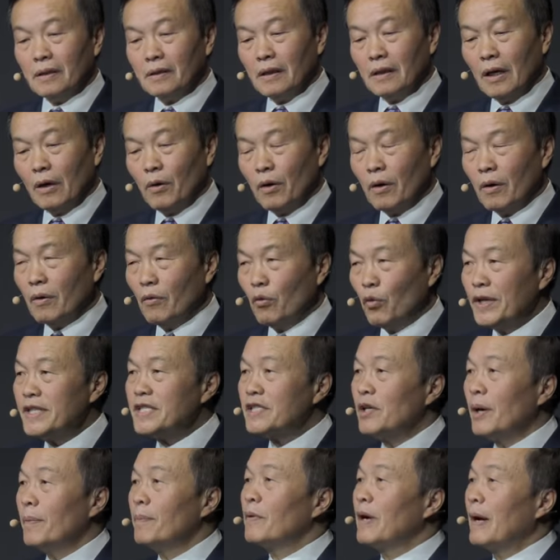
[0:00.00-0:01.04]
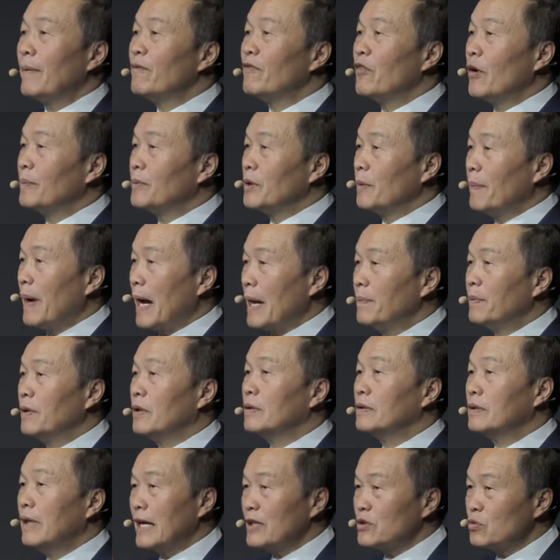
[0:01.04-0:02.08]
The wisdom comes from the Bible.
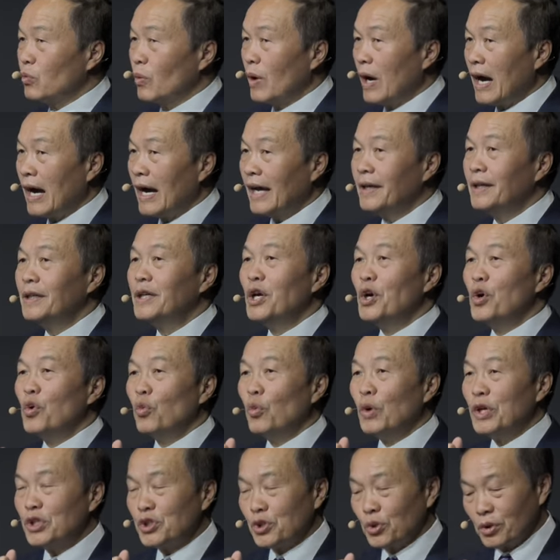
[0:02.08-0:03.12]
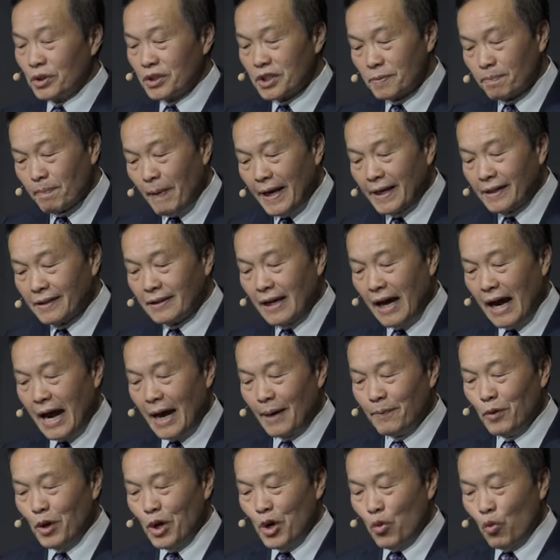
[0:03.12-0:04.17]
That's why we should spend
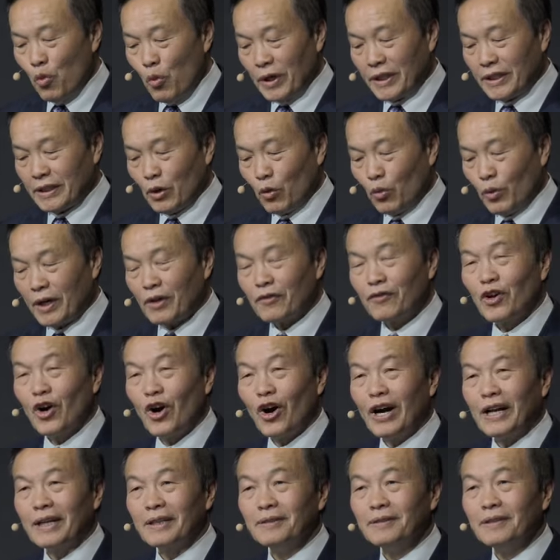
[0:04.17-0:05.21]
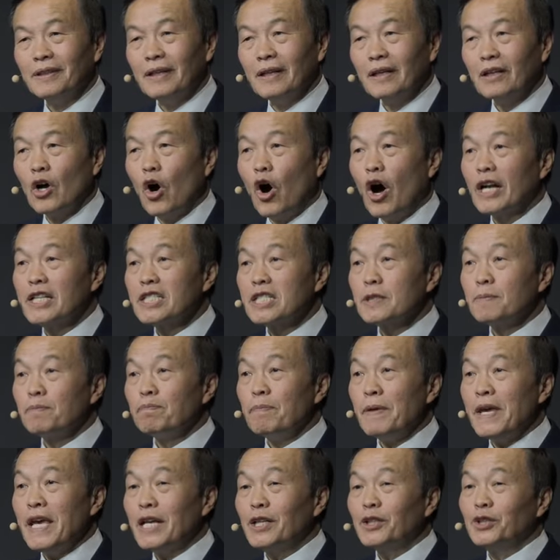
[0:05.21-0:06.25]
time with the Word of God. God
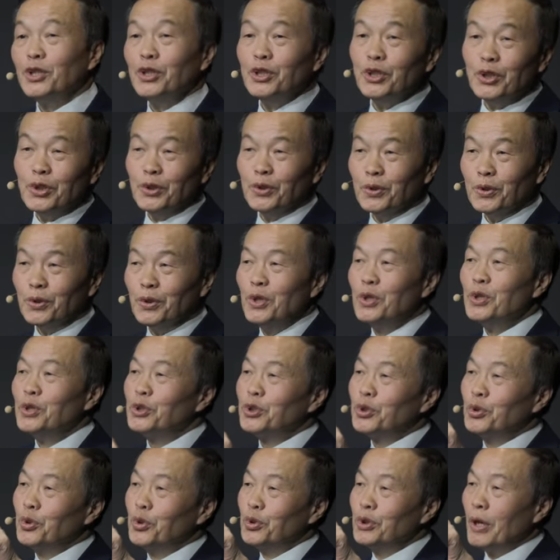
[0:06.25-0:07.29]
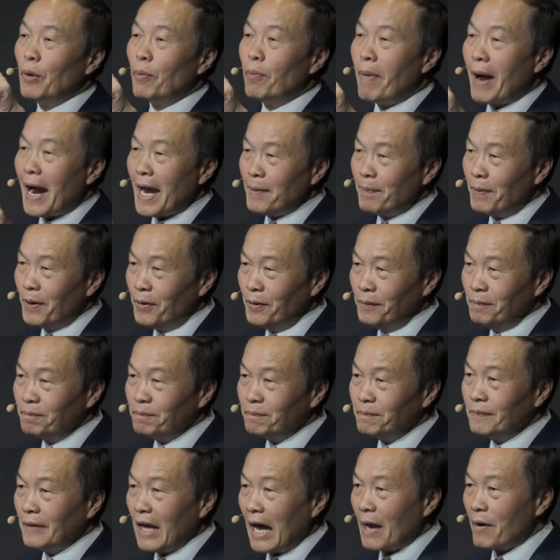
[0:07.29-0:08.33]
speak to you through the Bible
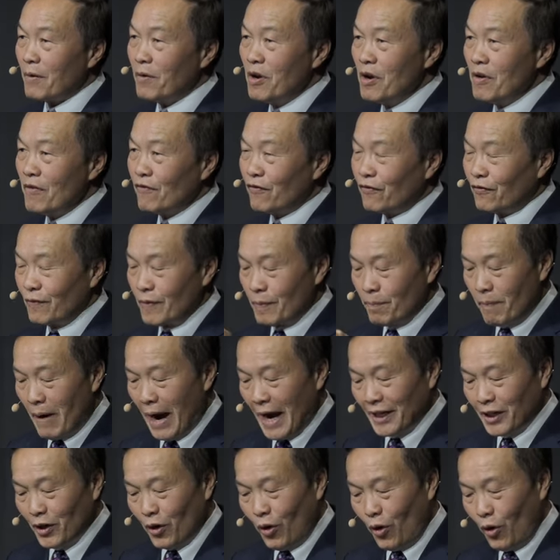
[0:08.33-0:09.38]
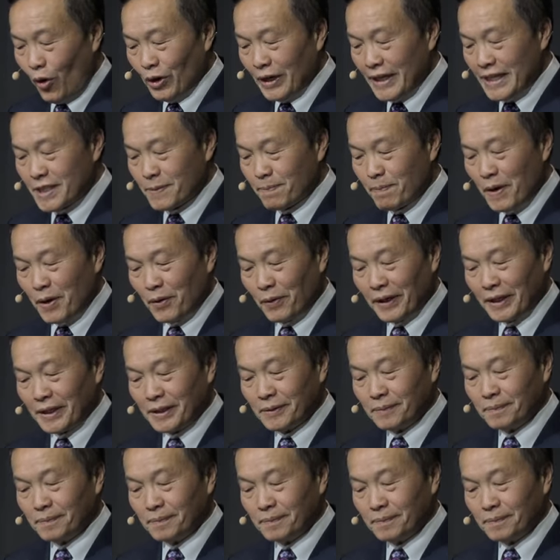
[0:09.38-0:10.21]
and by the Holy Spirit.